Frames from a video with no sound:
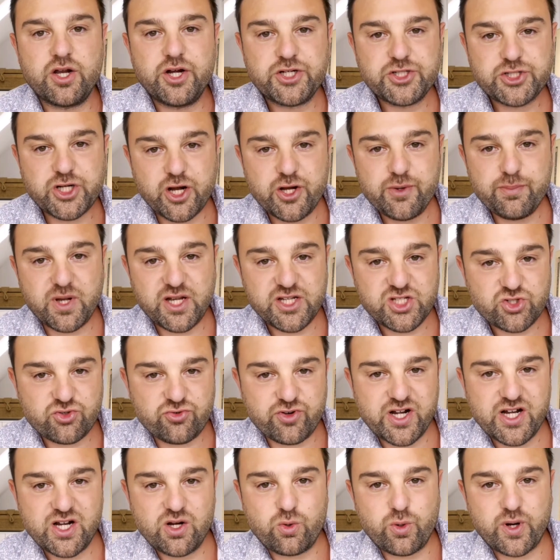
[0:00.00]
I'm going to show you my
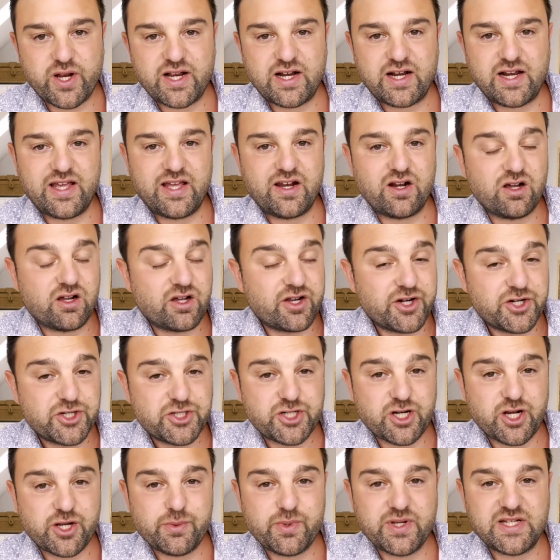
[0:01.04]
screen quickly and I'm going to
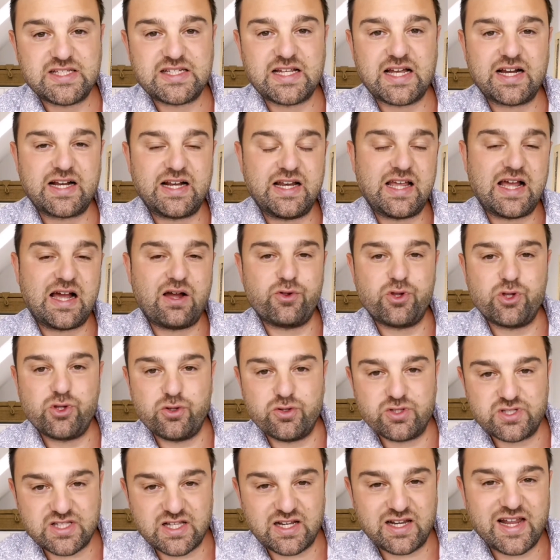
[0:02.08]
show you exactly how you
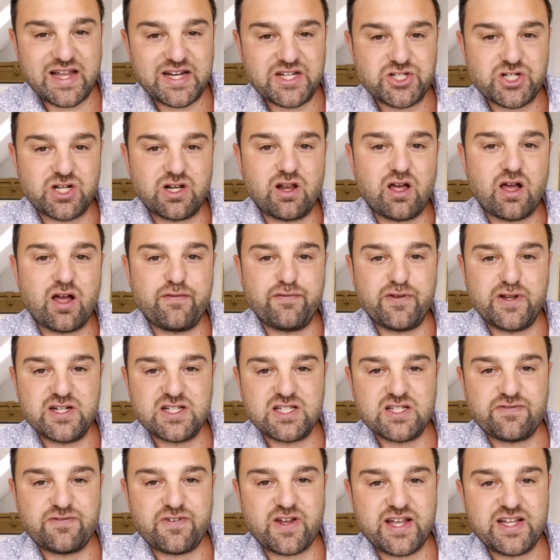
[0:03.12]
use the Ledger Live
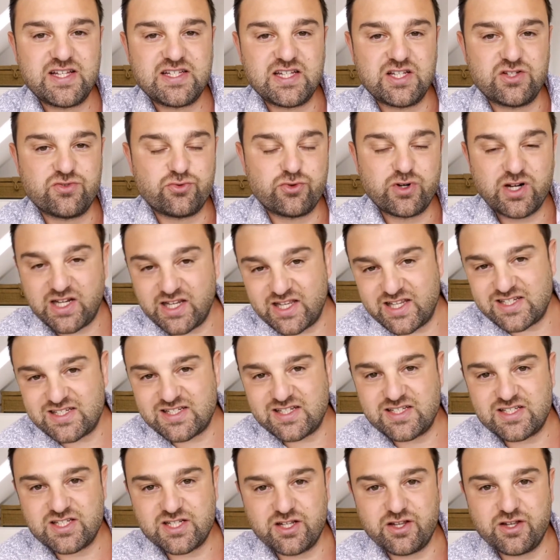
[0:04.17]
interface. It's really
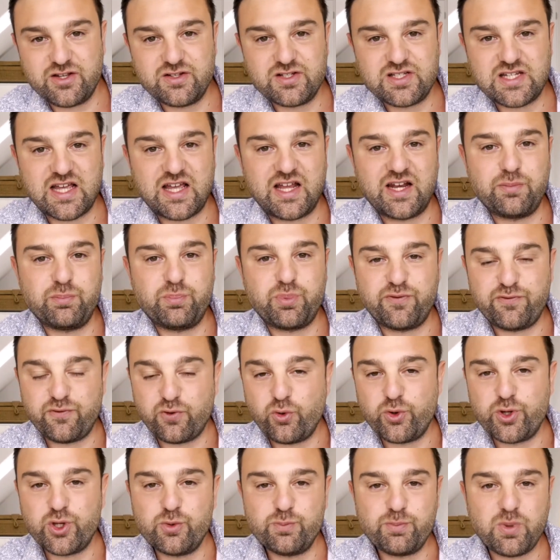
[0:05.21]
easy to use, and
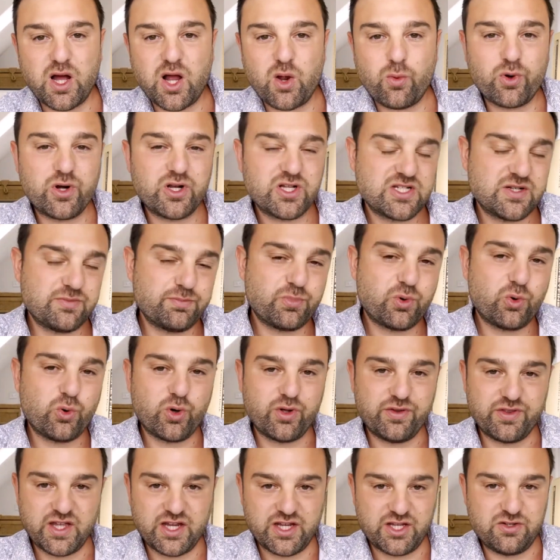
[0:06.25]
before you buy one, it's
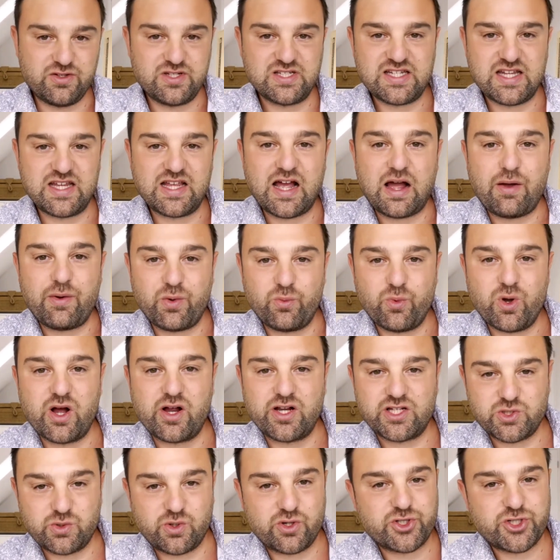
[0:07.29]
important that you see how it
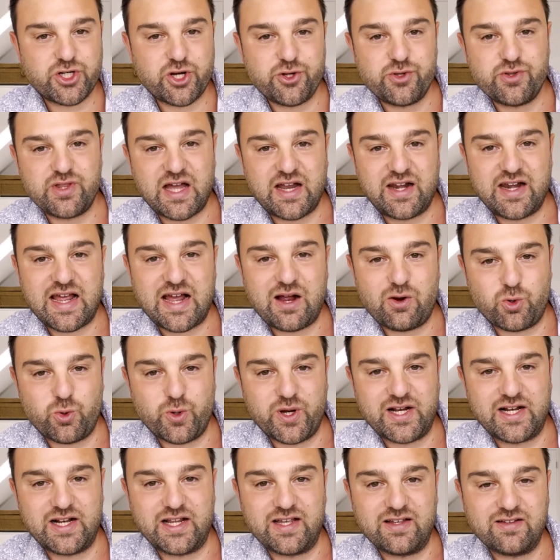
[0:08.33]
works. So I'll show you that now
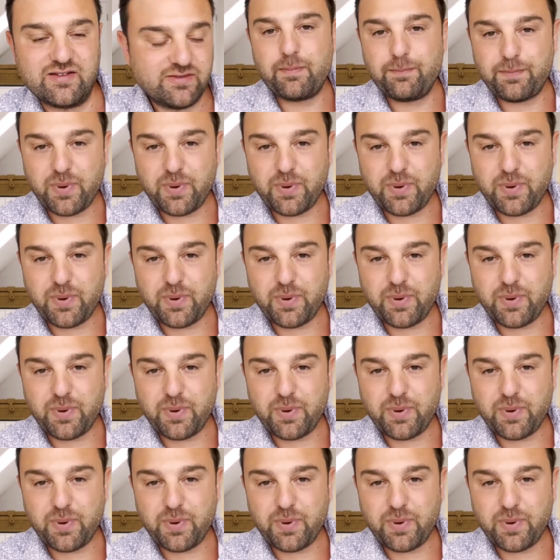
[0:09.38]
quickly.